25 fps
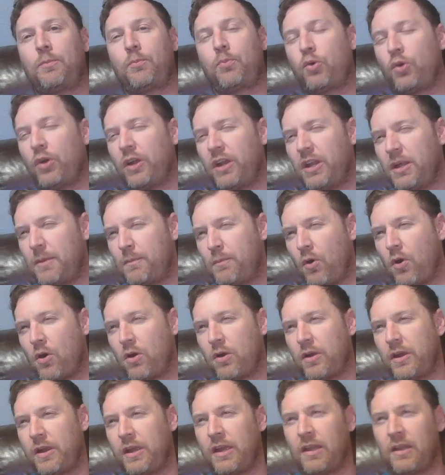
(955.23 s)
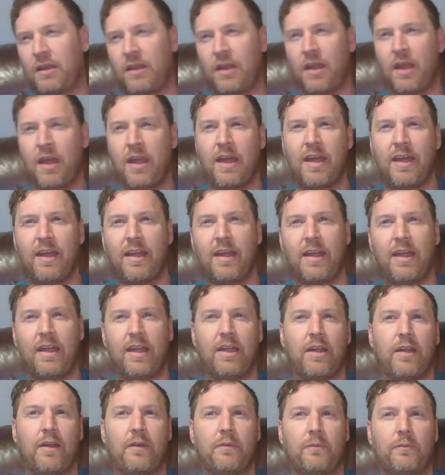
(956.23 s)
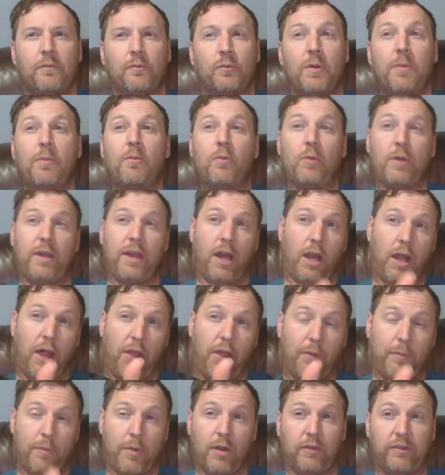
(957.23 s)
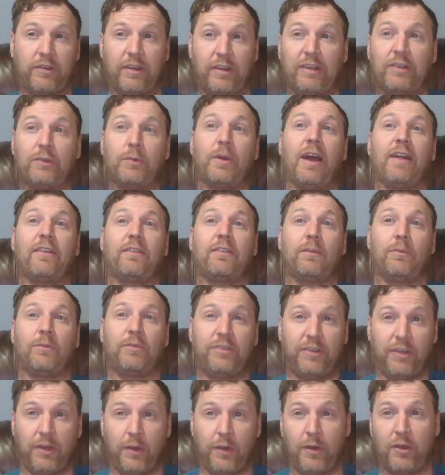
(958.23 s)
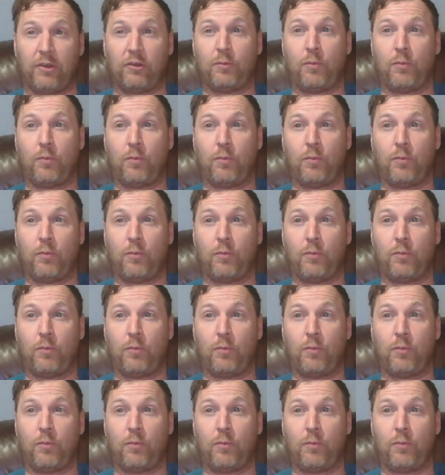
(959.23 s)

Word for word: pretty boring. We, we got all the bird seats. We got some serious